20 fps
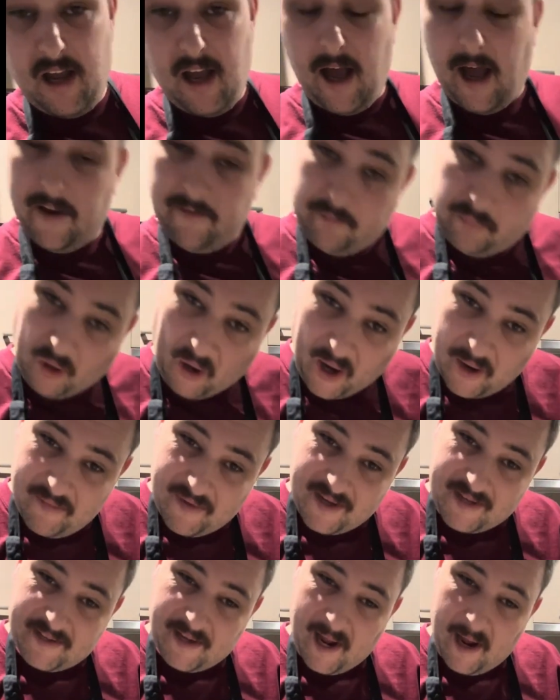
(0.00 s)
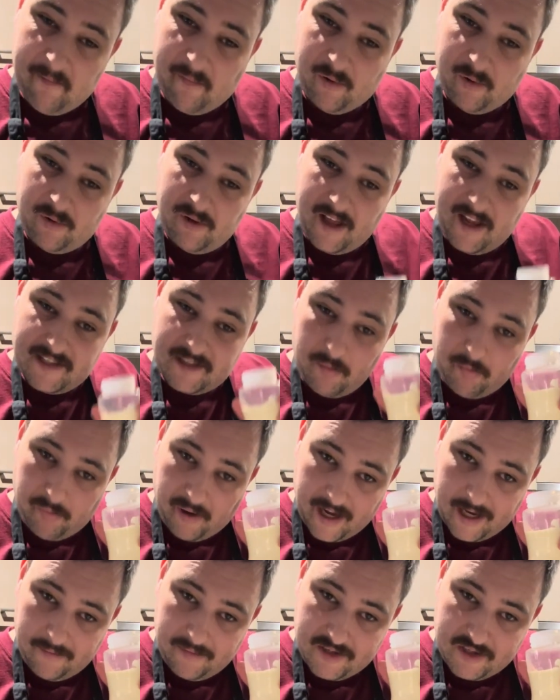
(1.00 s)
A prime example is a
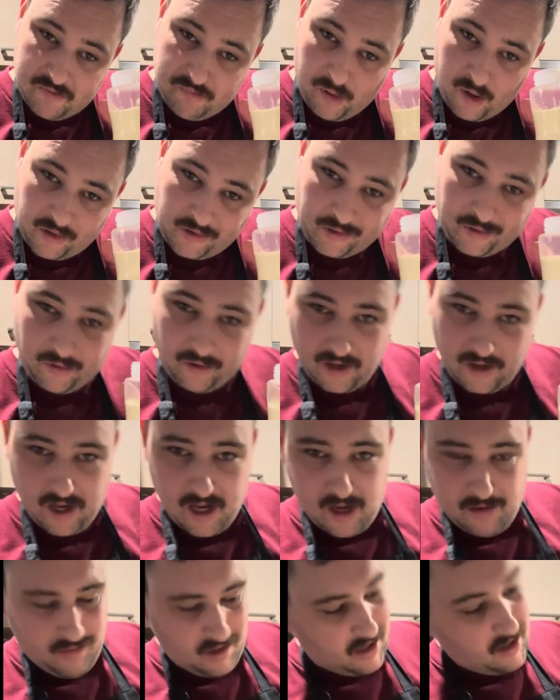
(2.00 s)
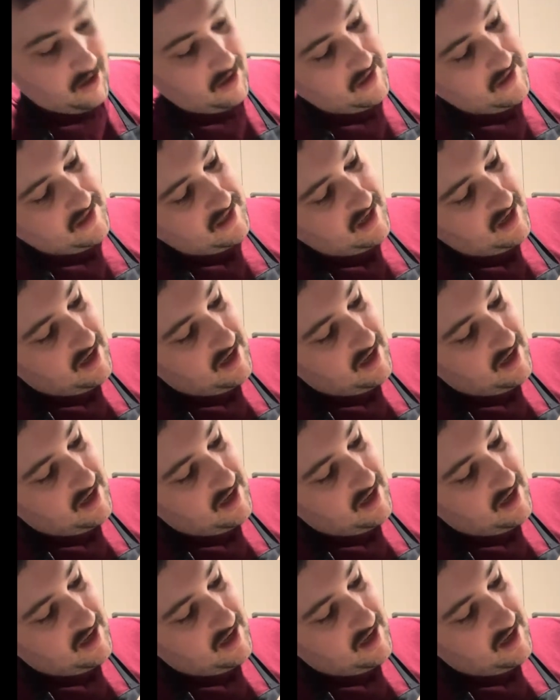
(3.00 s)
baby's bottle, because